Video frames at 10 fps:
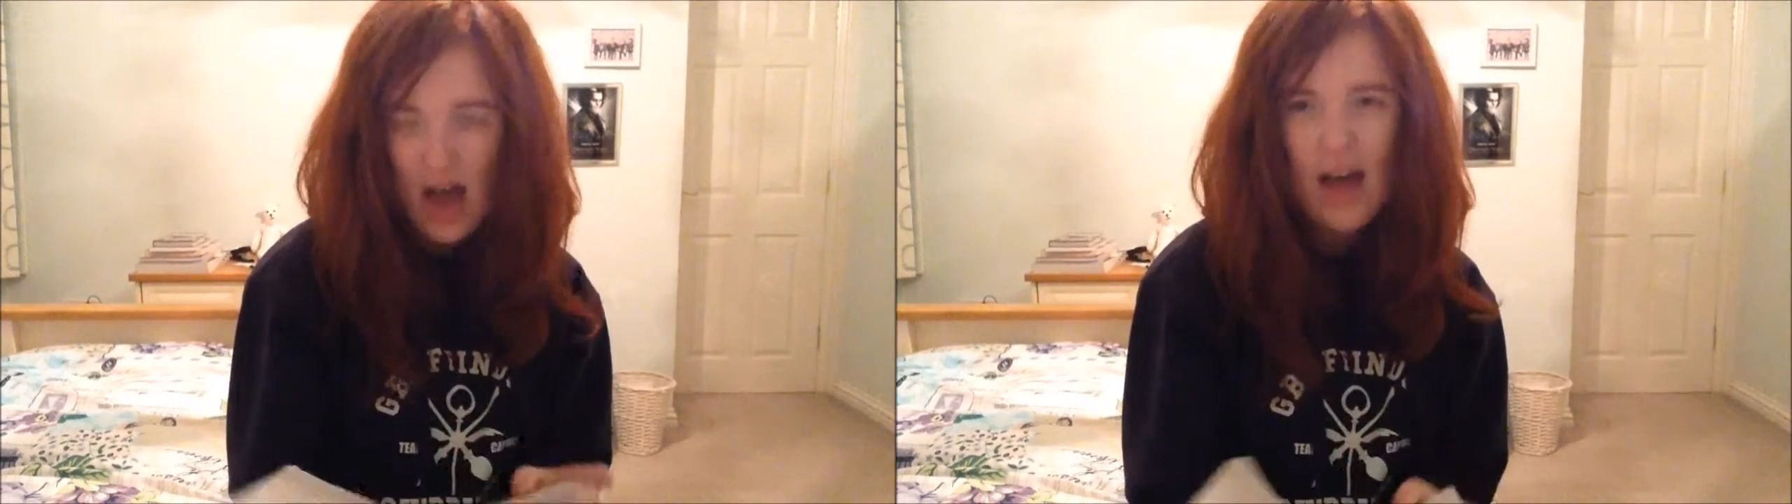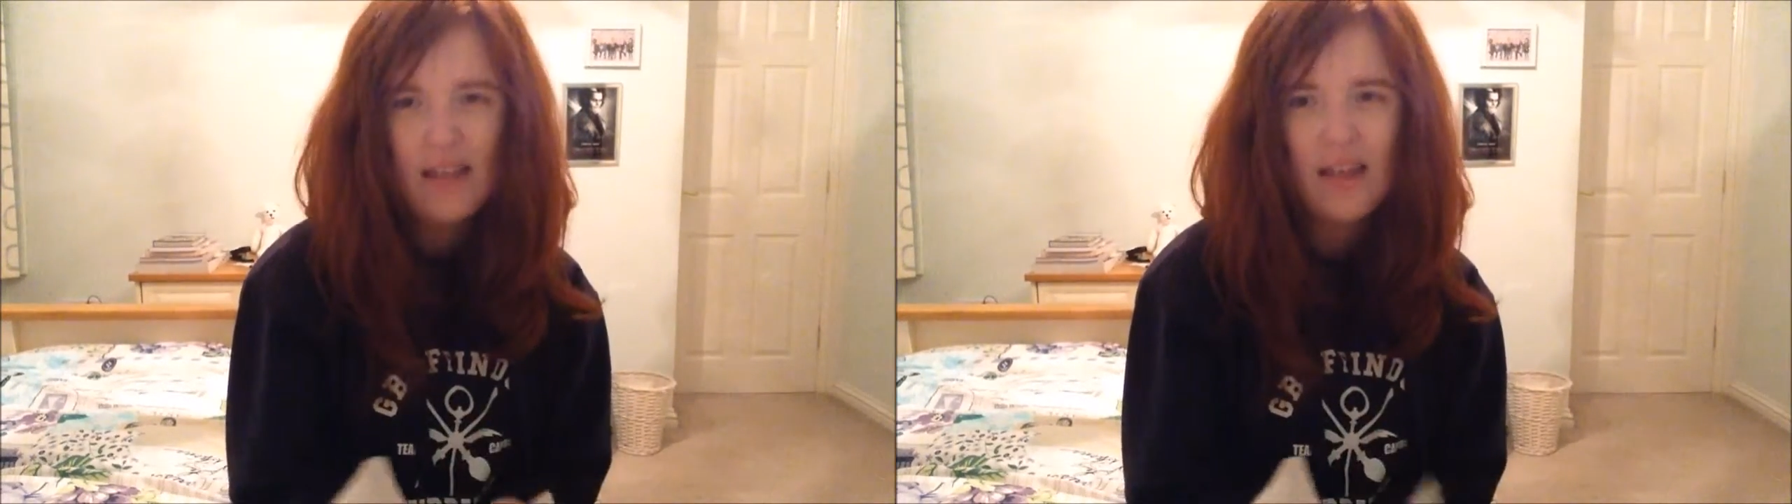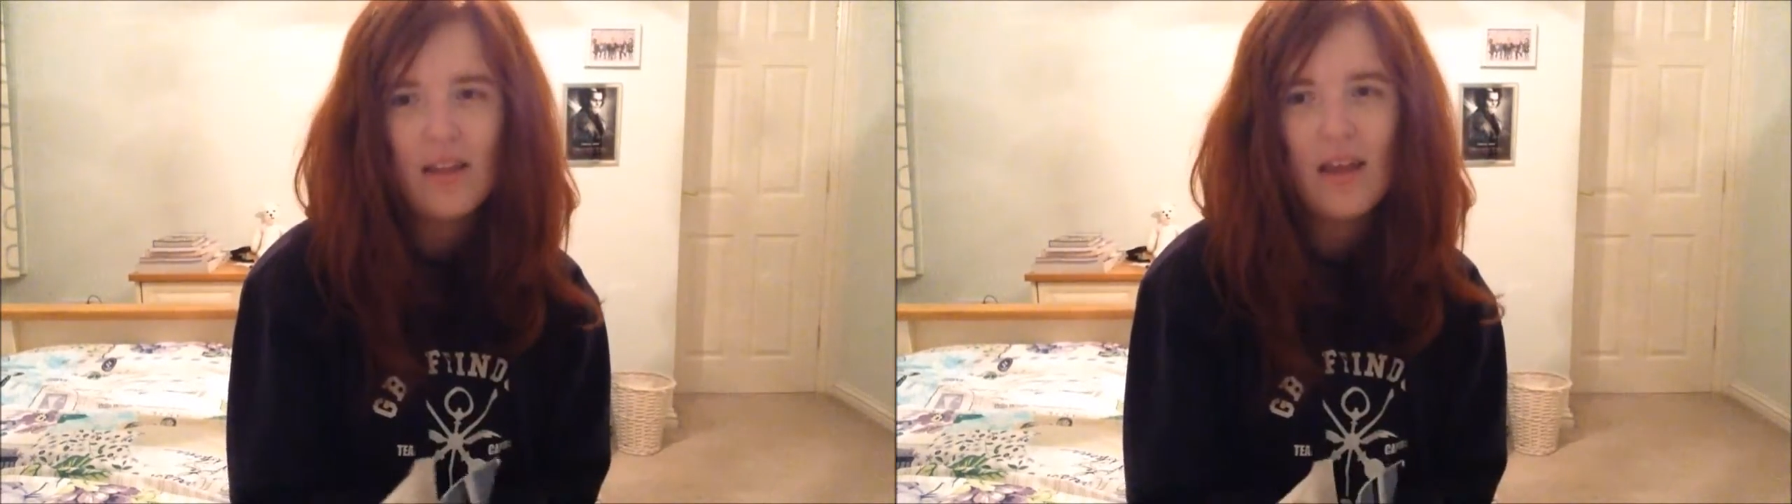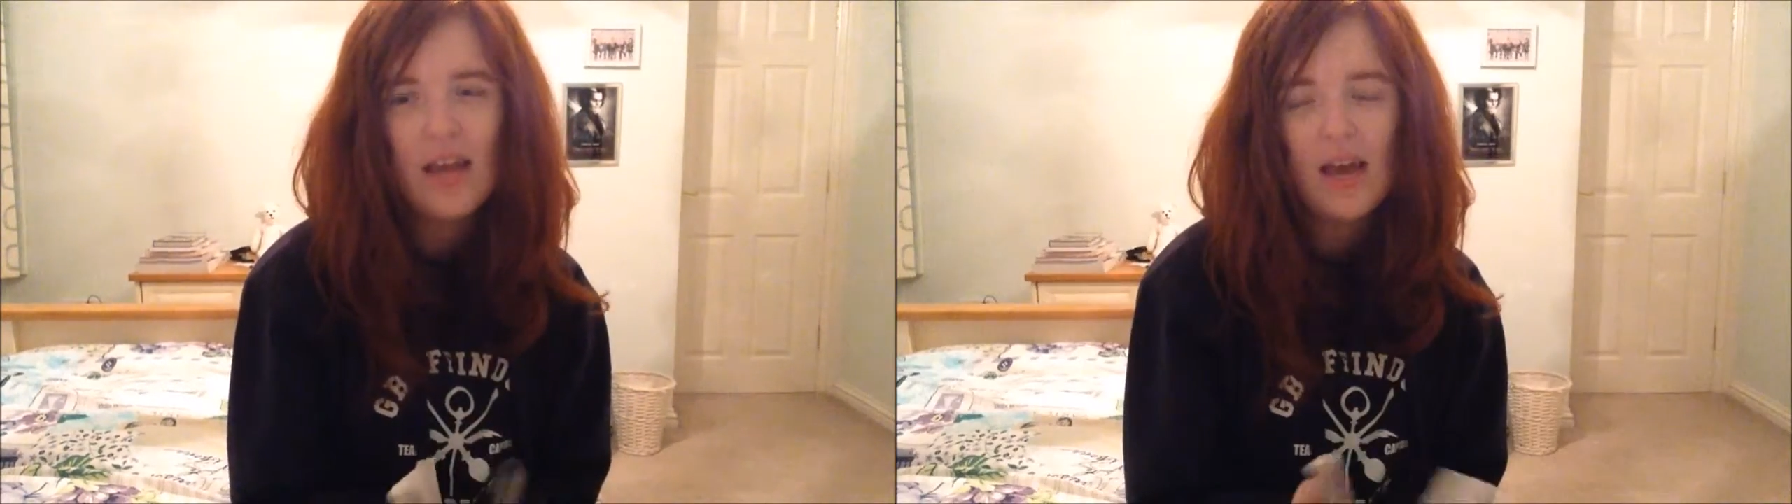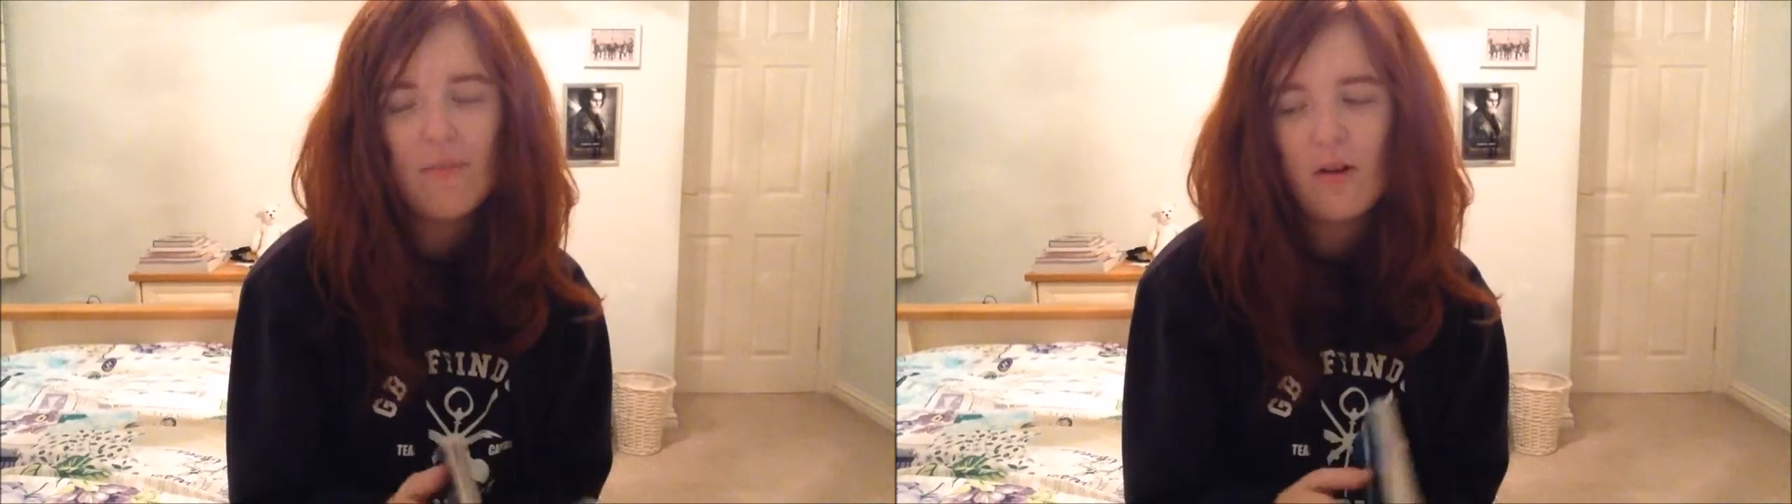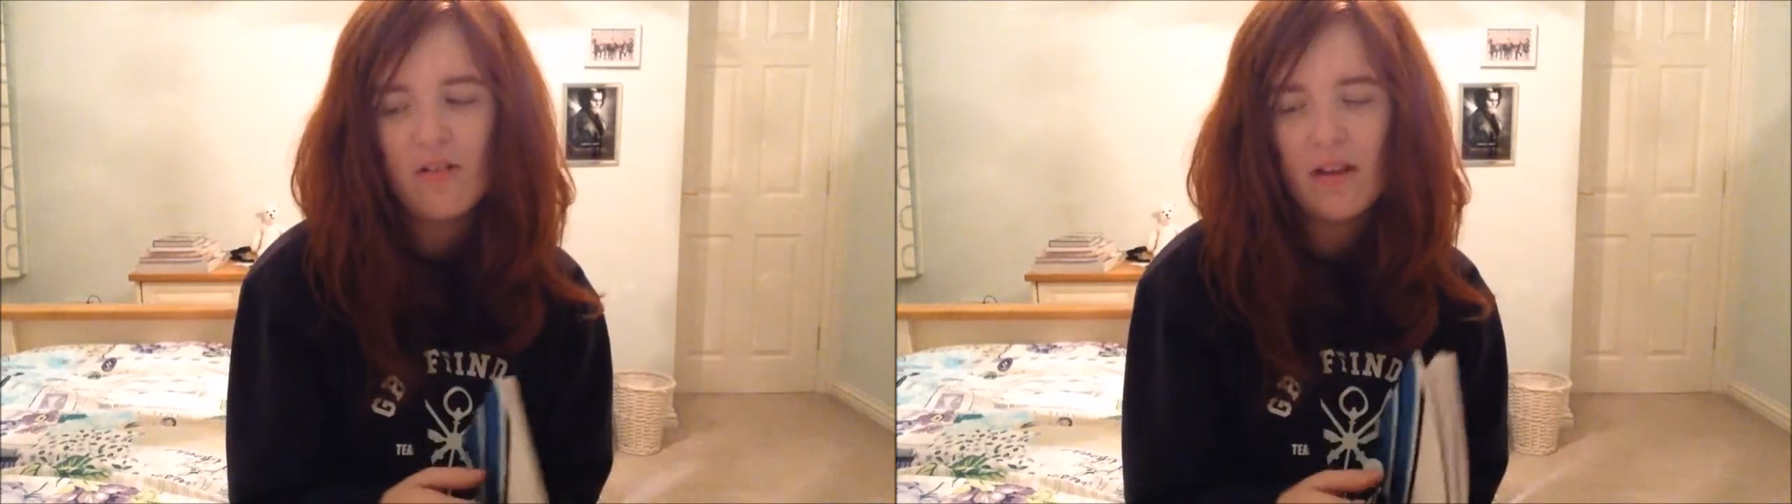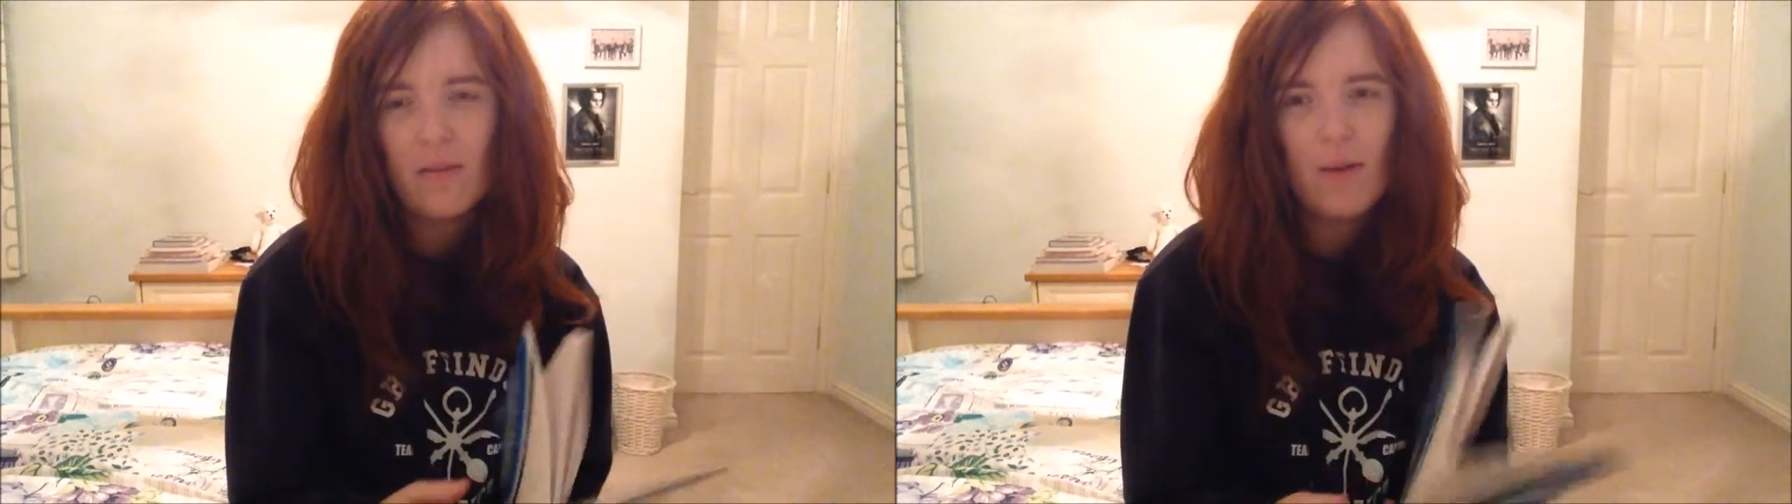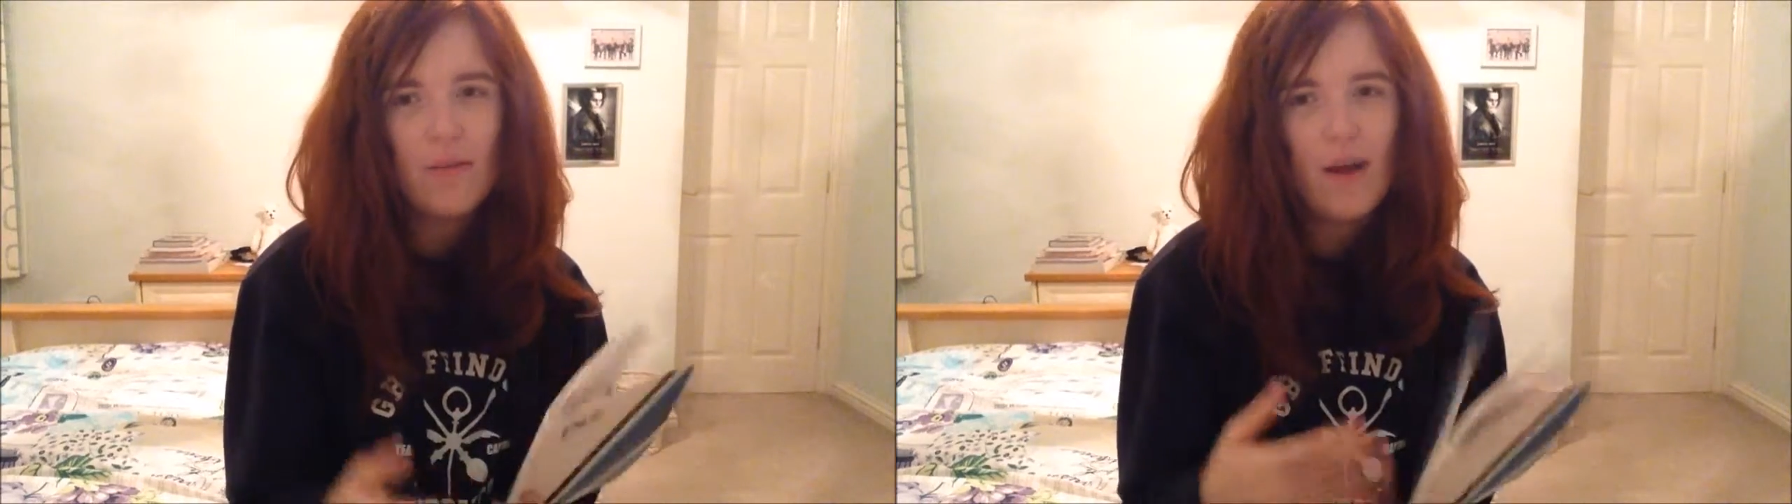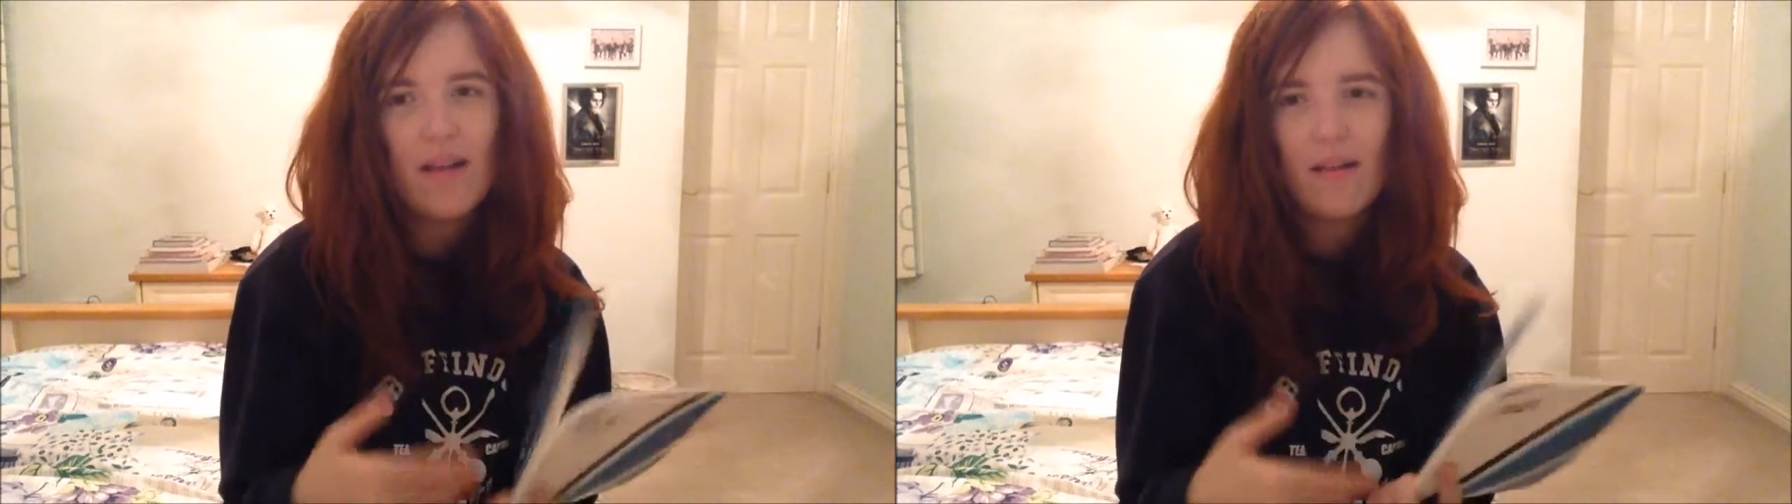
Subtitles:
I think you can get personality by the way